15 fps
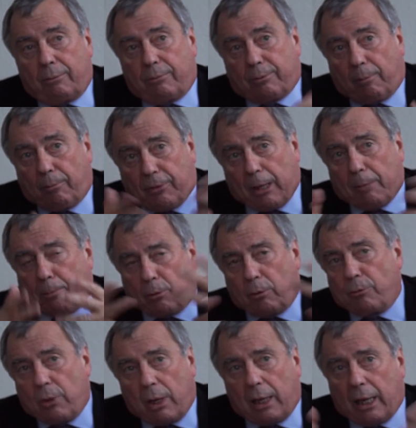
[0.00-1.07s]
From that point
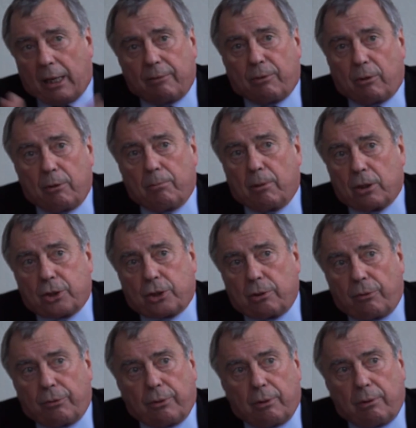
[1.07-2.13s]
of view, I like very much
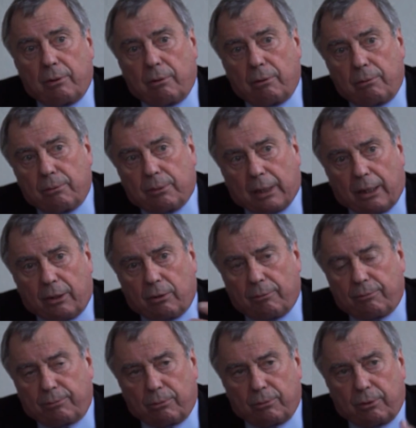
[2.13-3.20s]
the kind
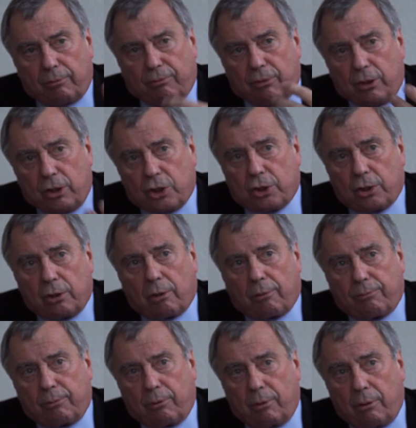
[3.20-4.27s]
of definition
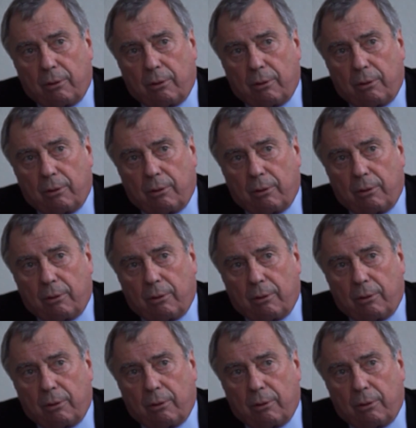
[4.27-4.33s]
of